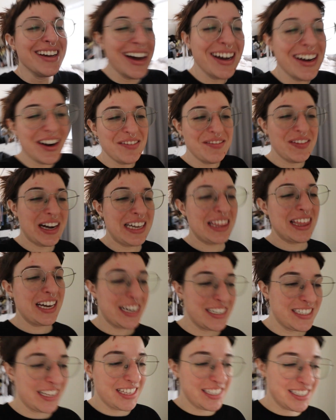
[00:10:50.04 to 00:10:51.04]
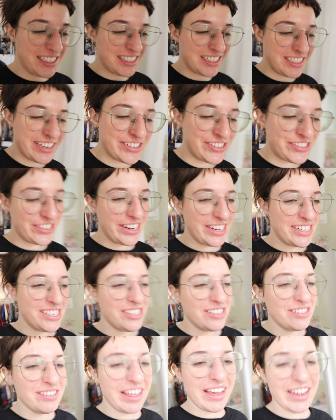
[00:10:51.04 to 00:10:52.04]
I think I did this yesterday
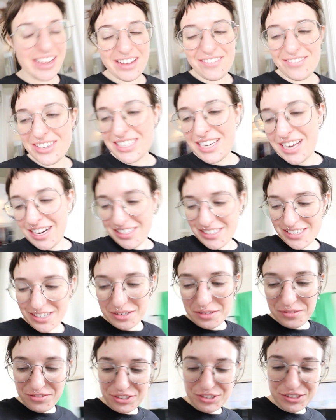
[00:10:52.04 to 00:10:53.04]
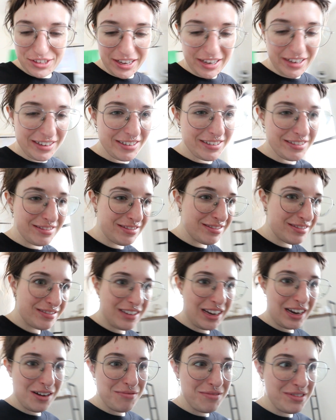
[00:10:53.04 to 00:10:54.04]
too. Like every day it's gonna feel like,
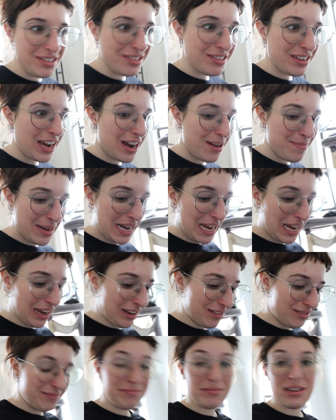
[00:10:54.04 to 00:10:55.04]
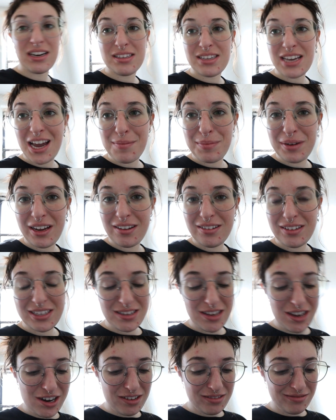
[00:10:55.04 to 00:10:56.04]
how is this happening? But it's happening.
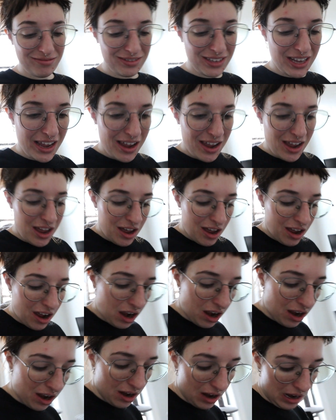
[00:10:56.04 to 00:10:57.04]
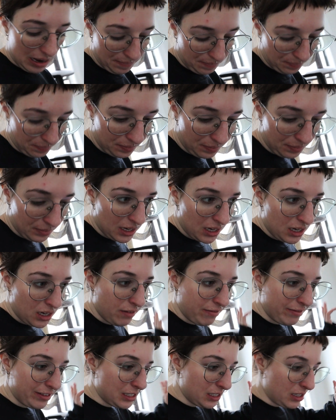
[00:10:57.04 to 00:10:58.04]
It's here.
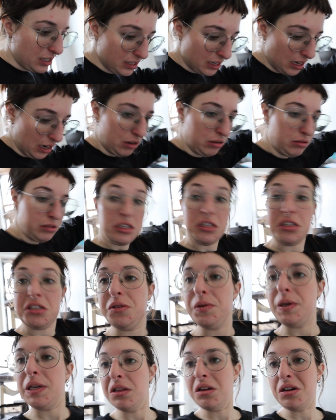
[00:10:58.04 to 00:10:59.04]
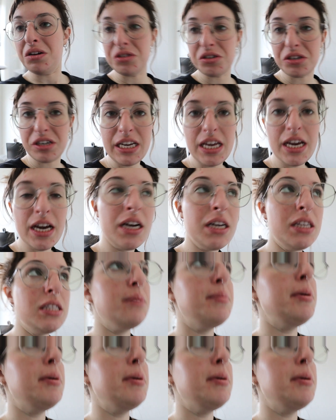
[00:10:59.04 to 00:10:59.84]
Vincent is out doing laundry. It's